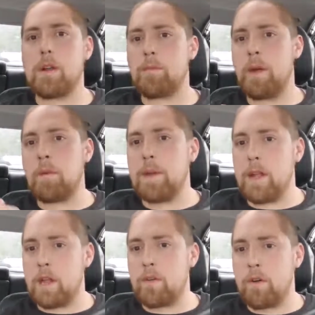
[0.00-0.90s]
Maybe
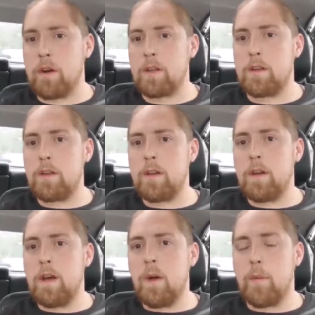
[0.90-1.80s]
later on,
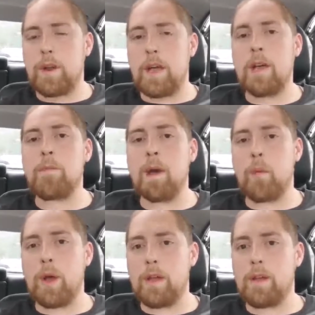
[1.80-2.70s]
when I hit my
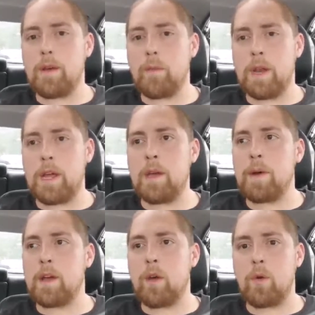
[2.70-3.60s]
weight, when I hit
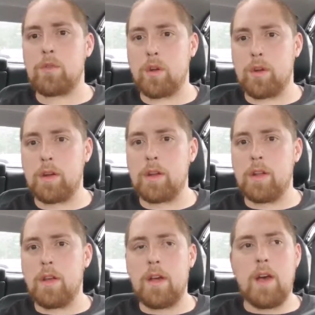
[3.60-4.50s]
my goal target,
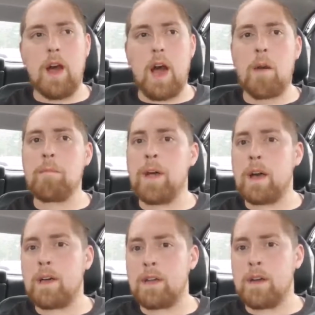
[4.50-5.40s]
I'm
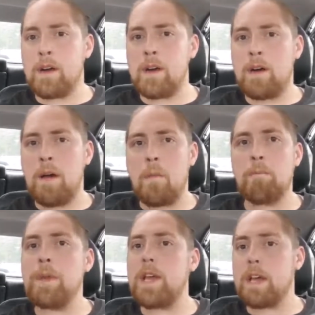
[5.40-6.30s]
not gonna
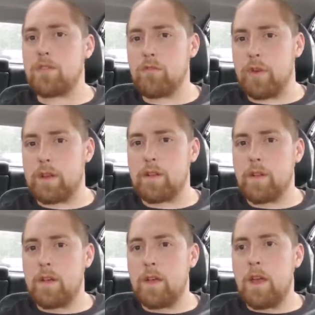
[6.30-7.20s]
be as strict.
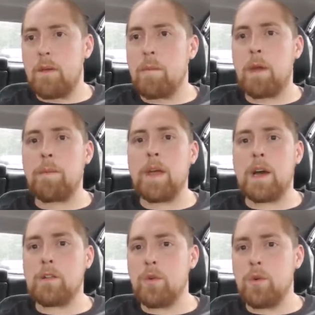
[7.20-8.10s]
Maybe
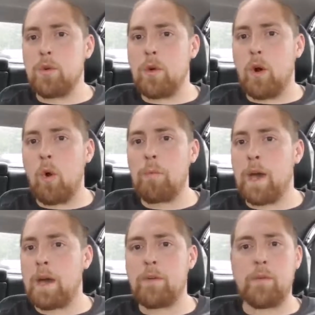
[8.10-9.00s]
I do
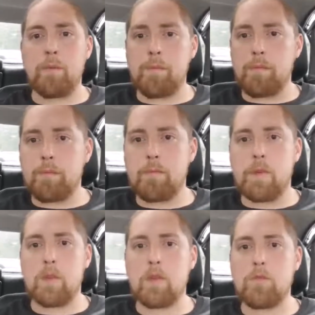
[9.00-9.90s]
OMAD,
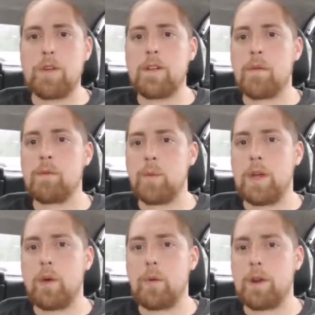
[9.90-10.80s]
3 times a
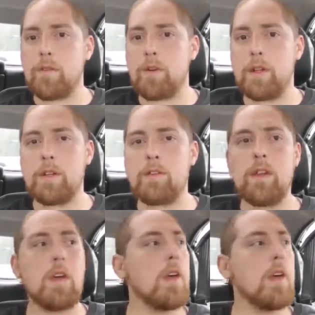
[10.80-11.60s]
week or whatever it is.